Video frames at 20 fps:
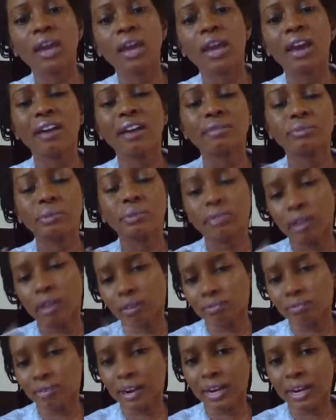It helps with
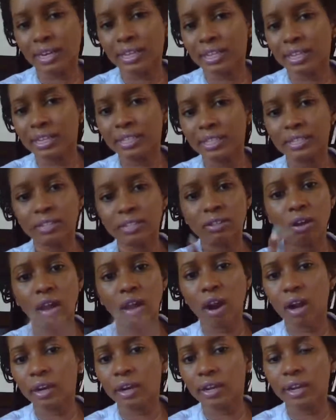arthritis, your
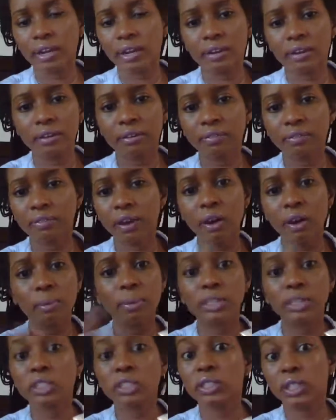heart health, a whole
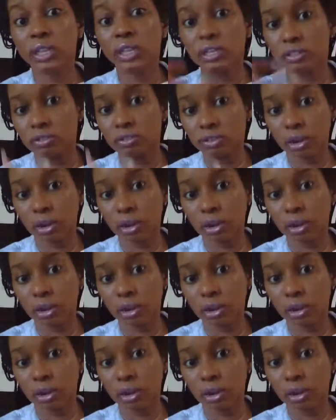bunch of things.